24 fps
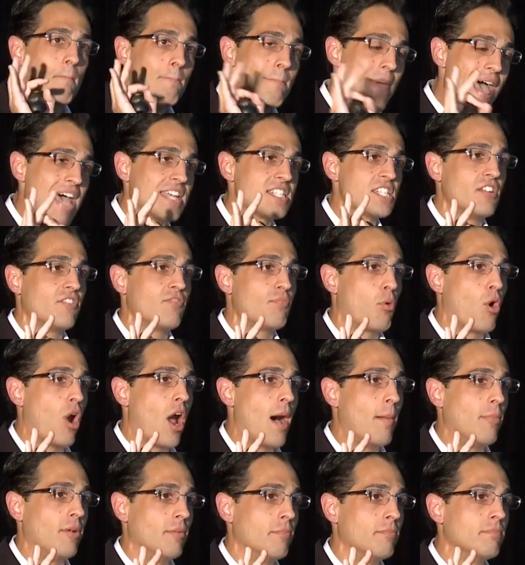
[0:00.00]
massive
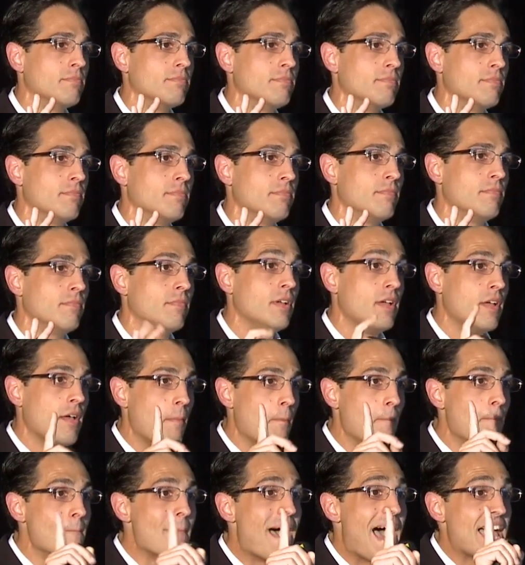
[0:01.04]
problem.
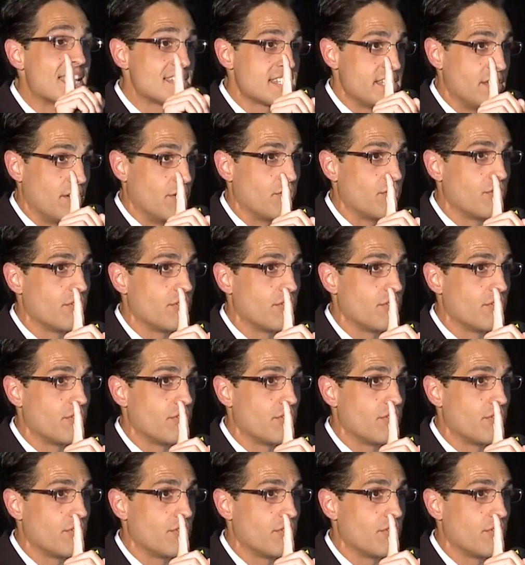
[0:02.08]
Massive.